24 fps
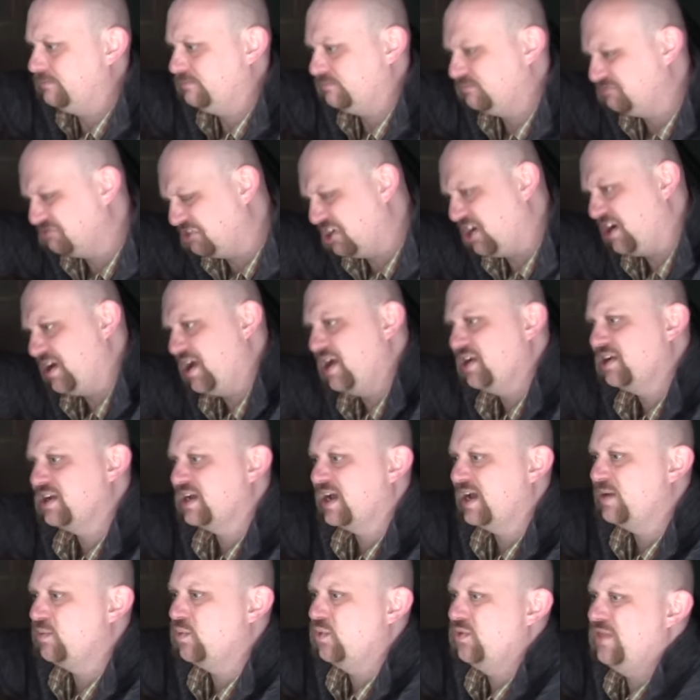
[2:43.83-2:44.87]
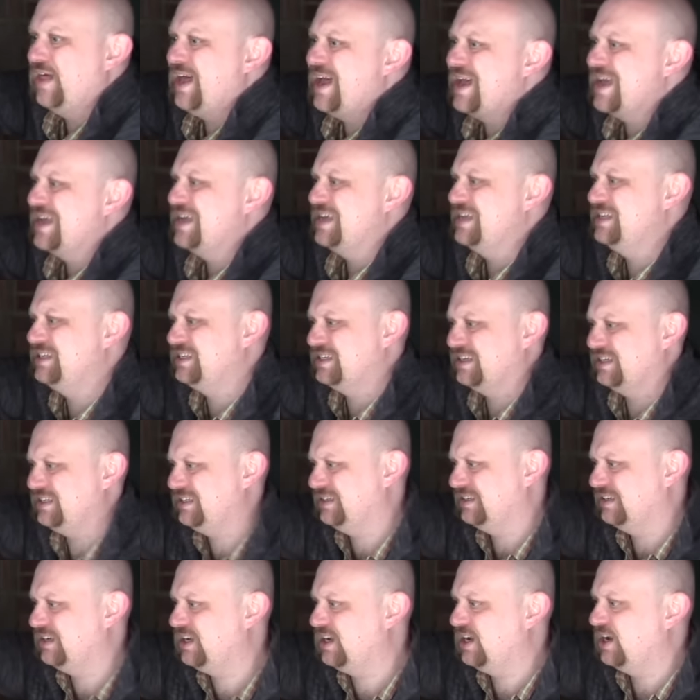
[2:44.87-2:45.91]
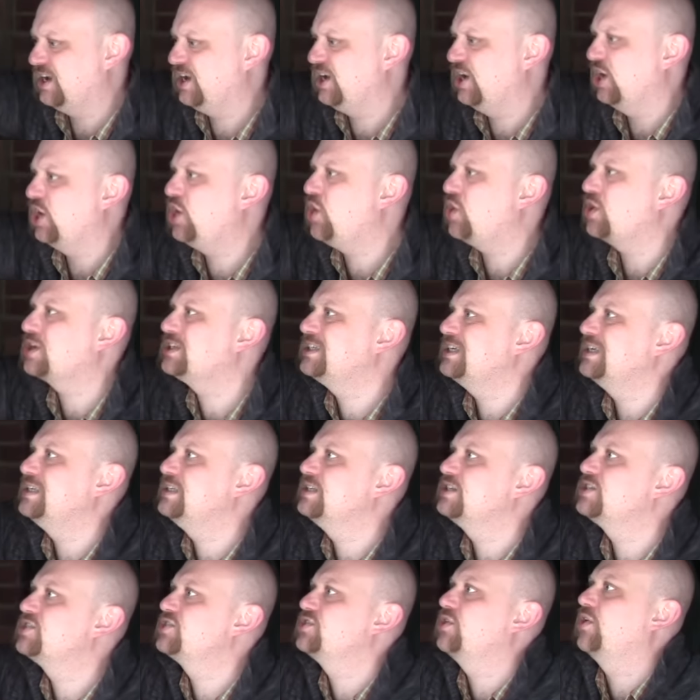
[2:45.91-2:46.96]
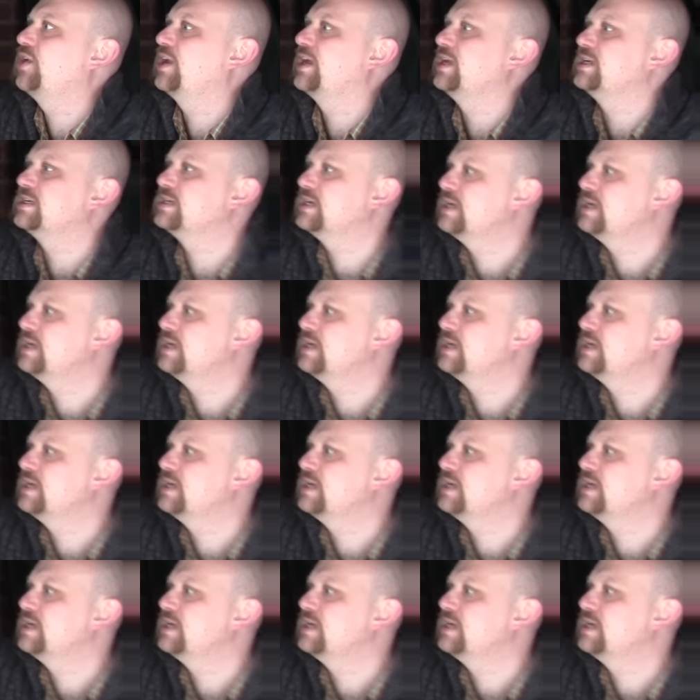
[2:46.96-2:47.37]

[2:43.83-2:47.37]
Right, okay, well that is locked in solid.